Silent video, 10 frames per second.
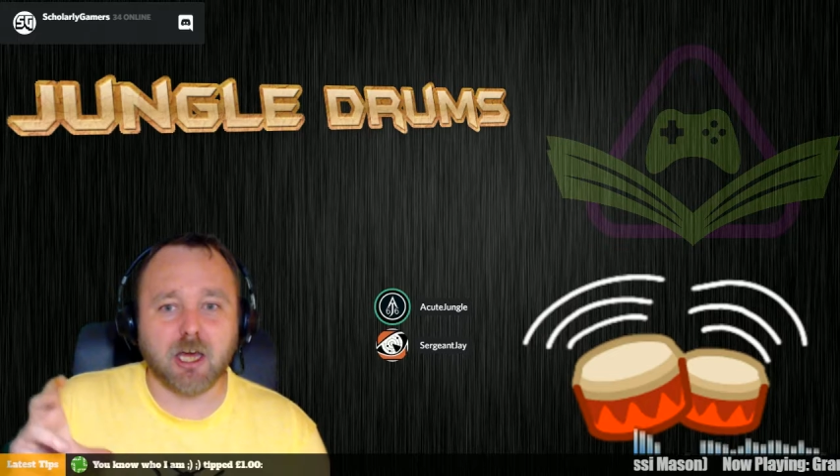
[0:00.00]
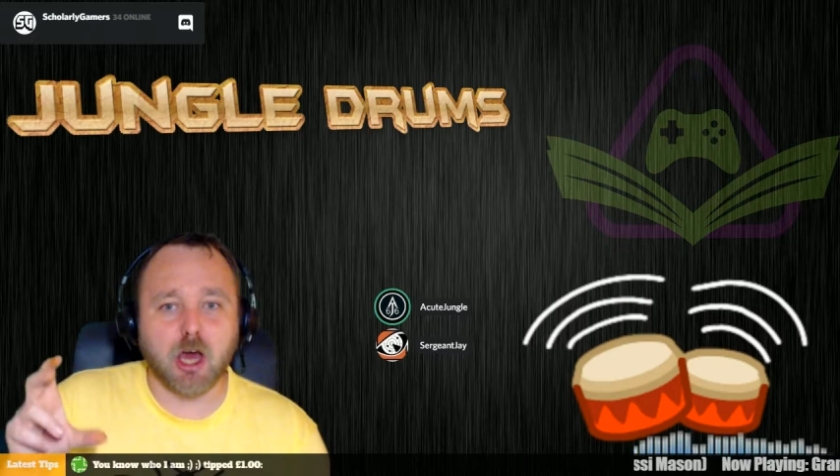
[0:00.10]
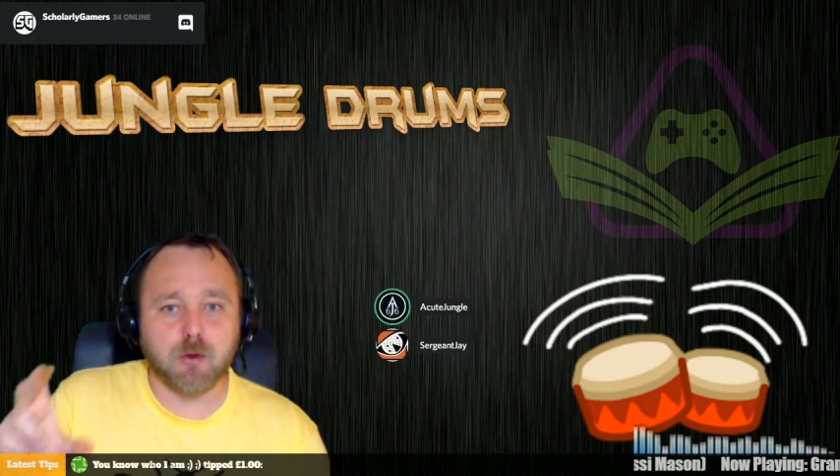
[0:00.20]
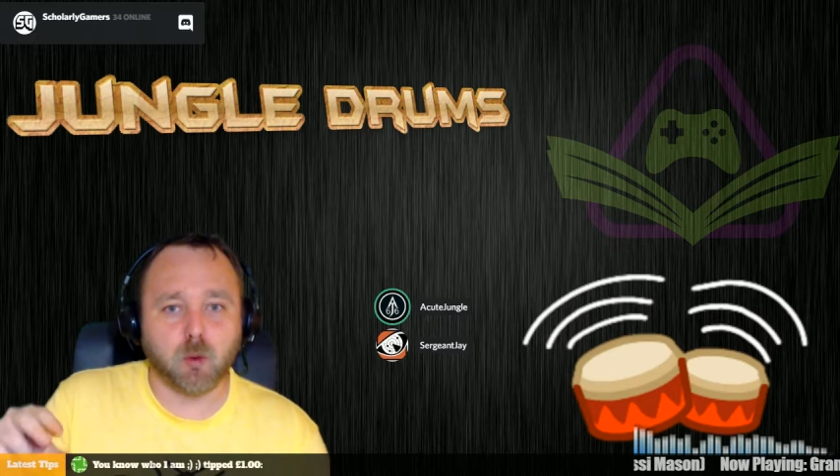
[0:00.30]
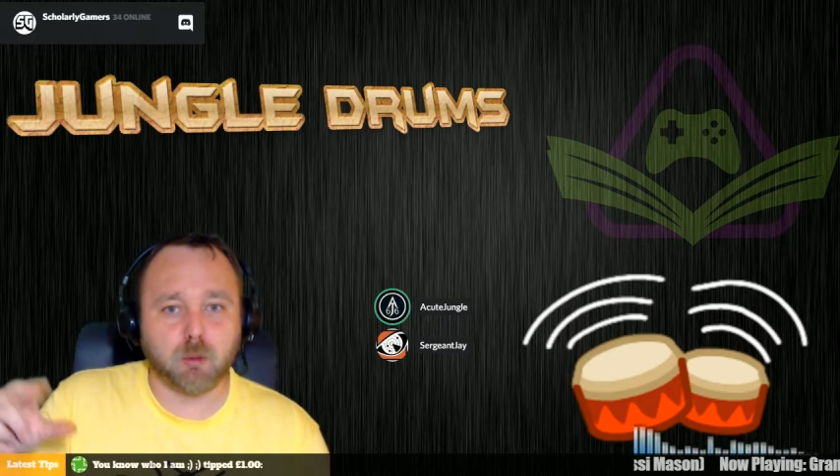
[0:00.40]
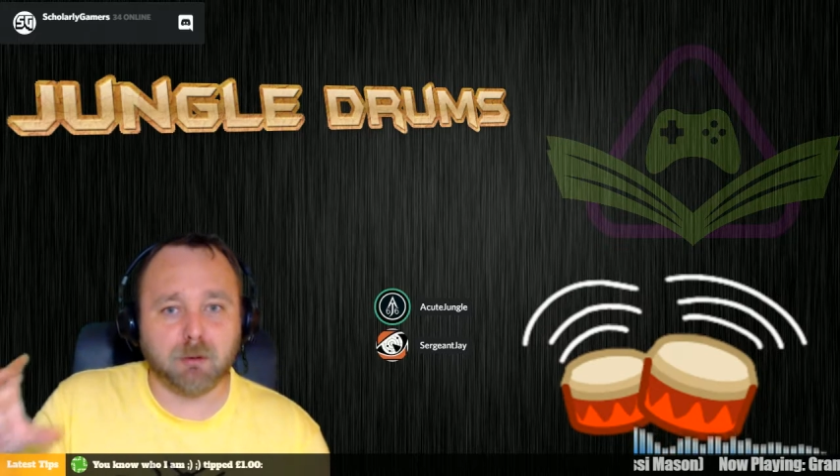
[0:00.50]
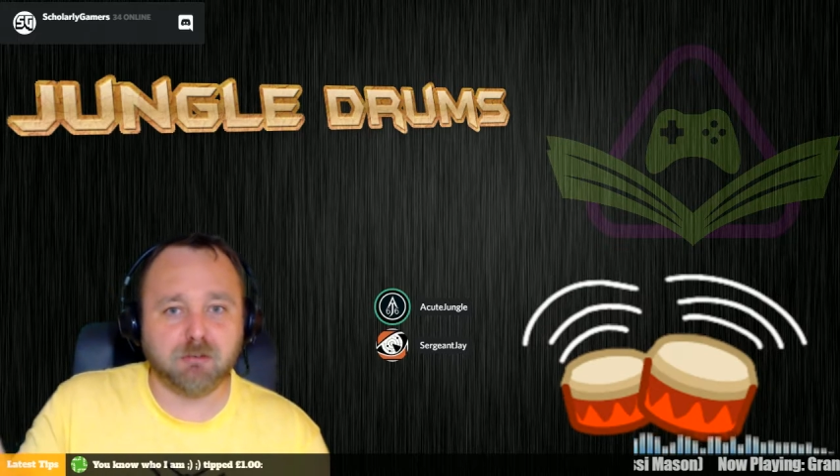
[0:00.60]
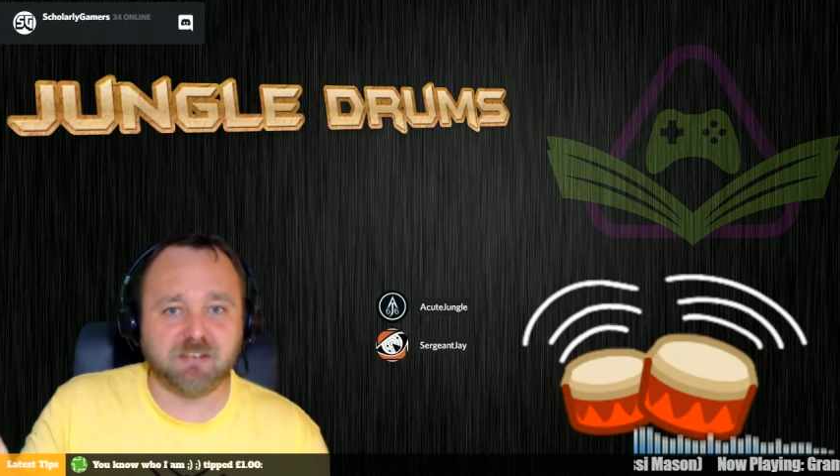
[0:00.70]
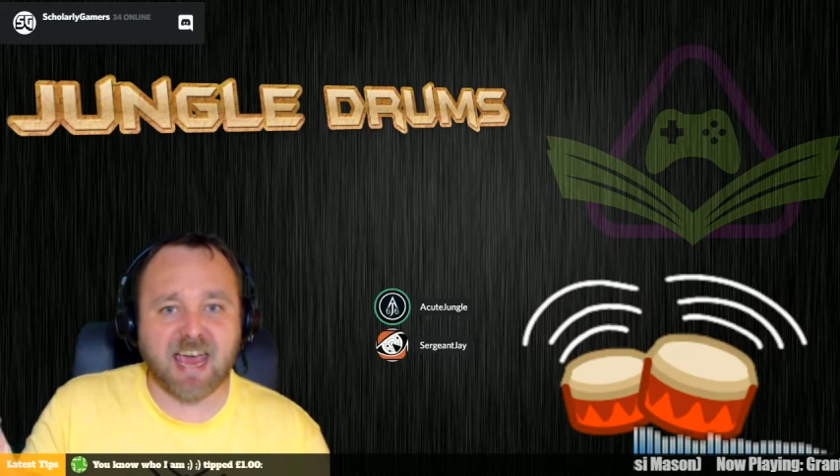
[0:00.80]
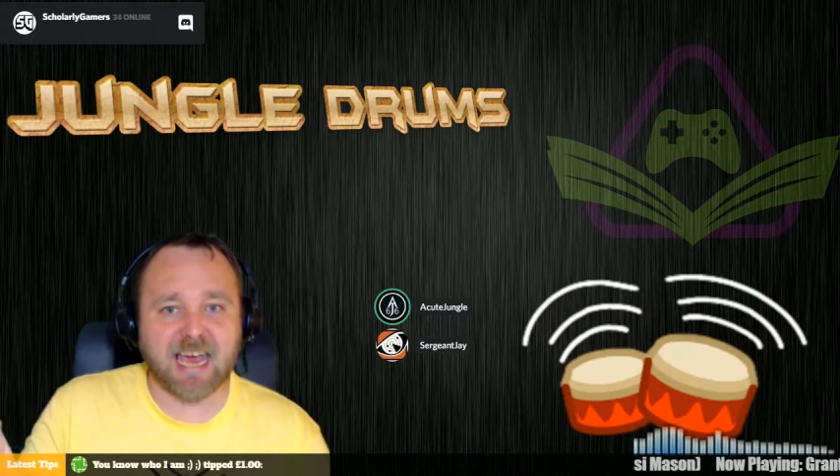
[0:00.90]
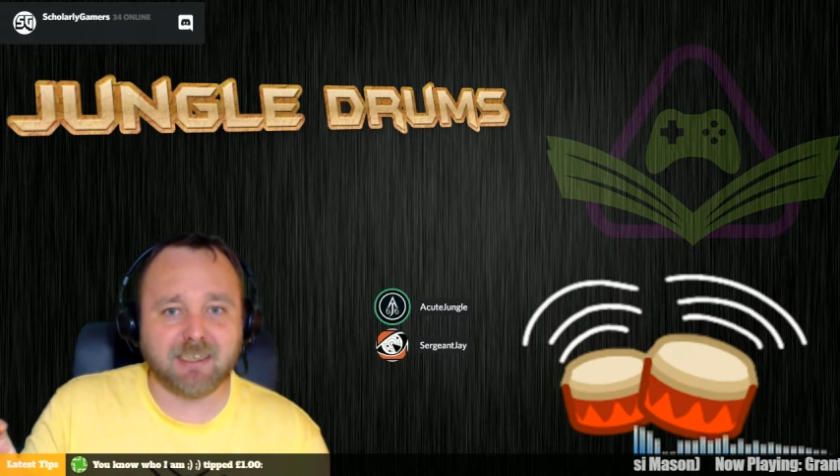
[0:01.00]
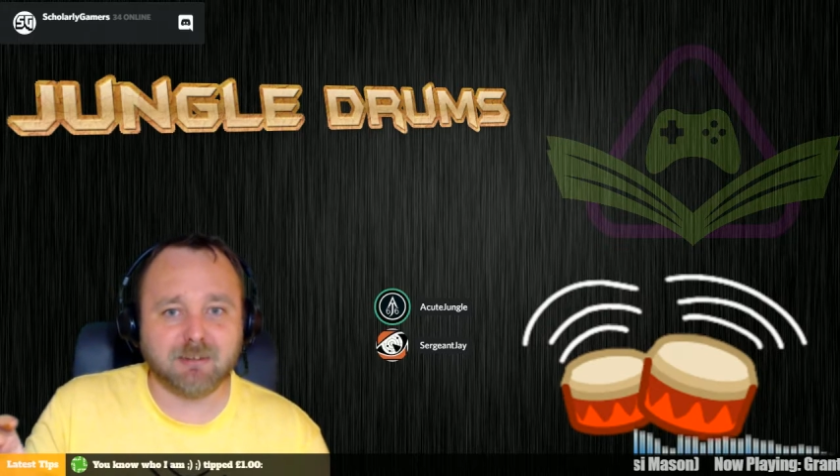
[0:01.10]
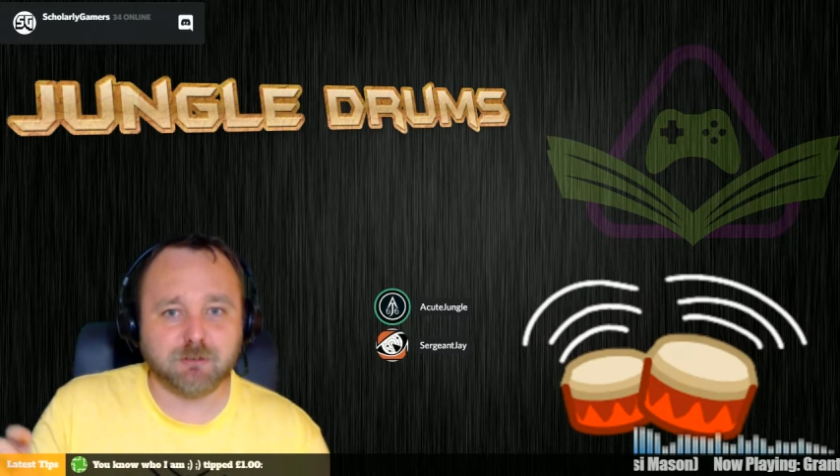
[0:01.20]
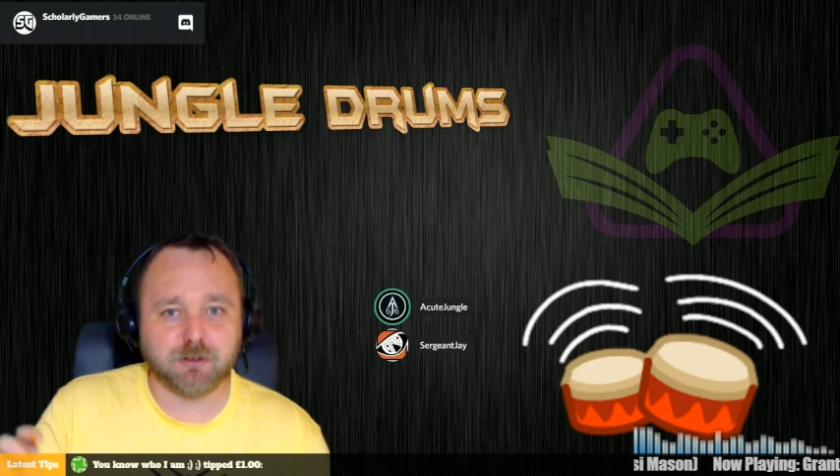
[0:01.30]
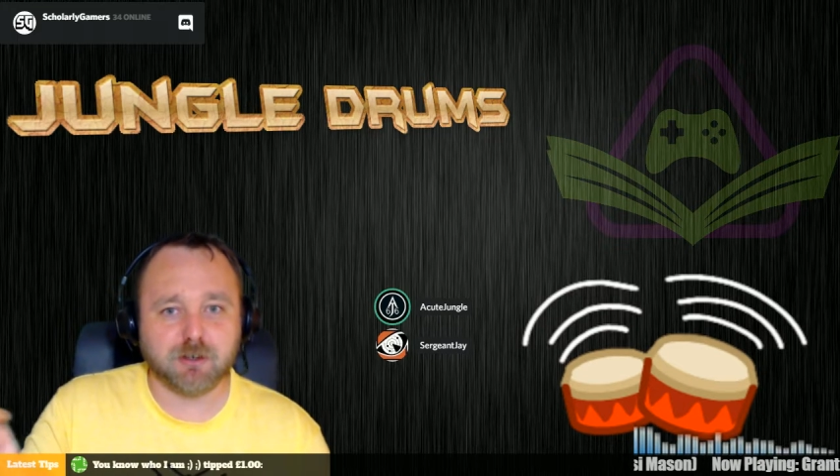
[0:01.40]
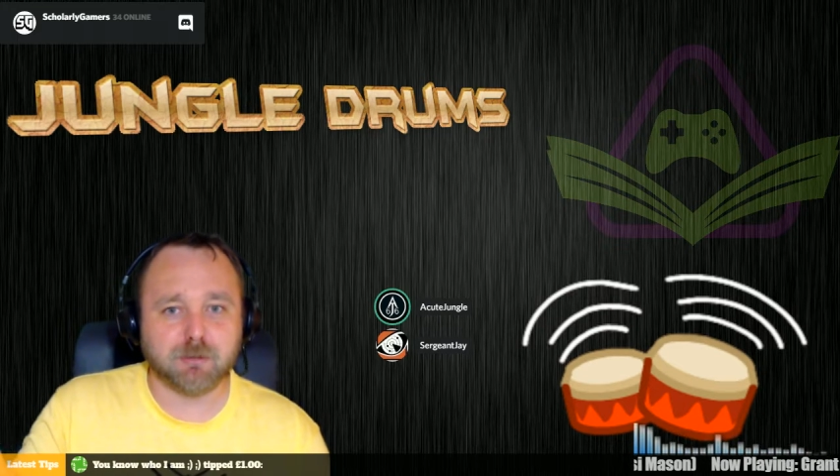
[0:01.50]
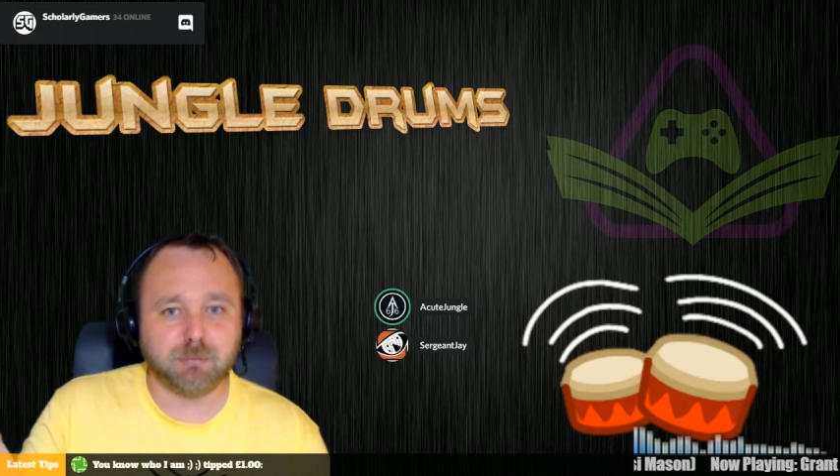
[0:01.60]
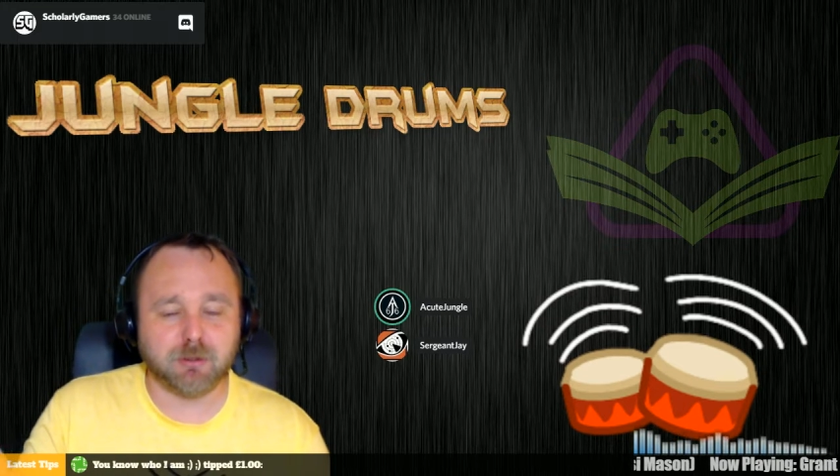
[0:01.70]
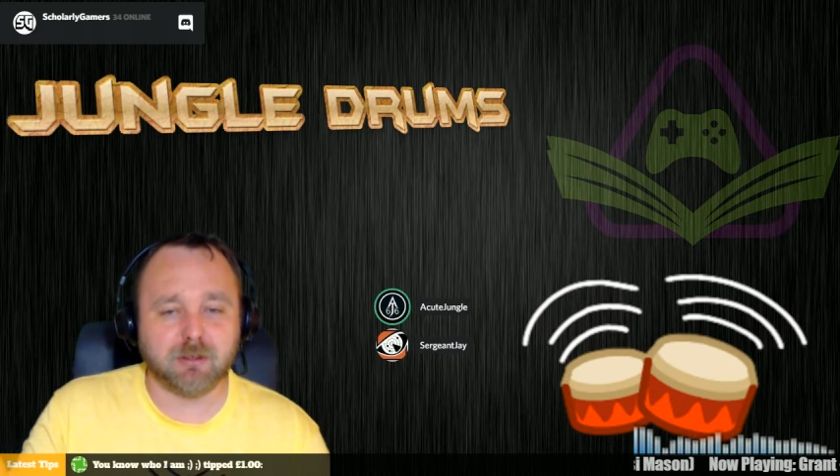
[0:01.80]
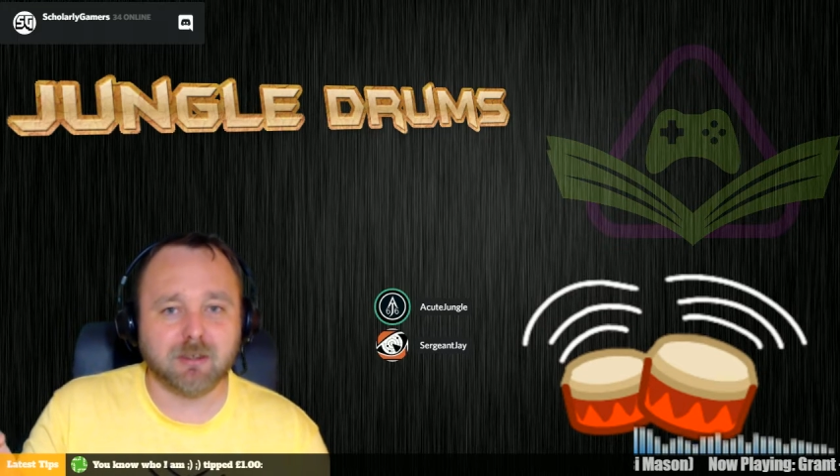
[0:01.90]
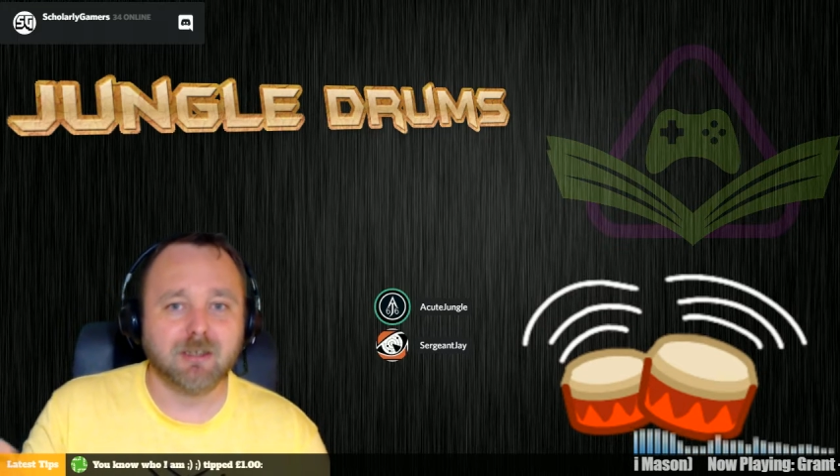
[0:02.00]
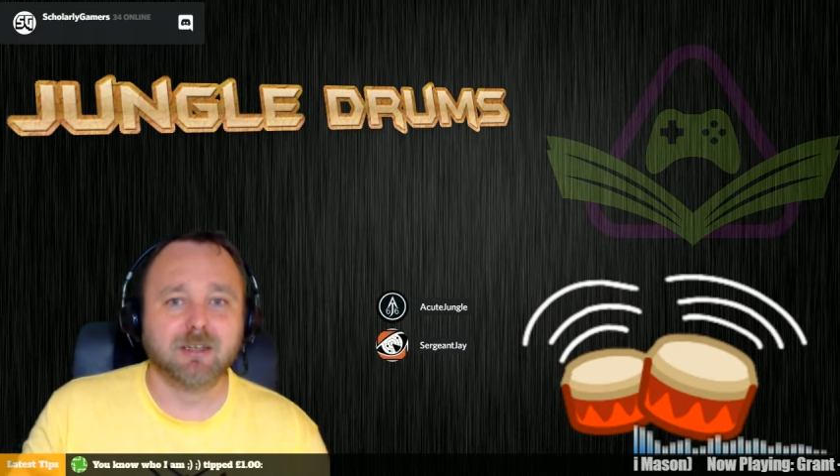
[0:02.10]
a normal fan for your computer,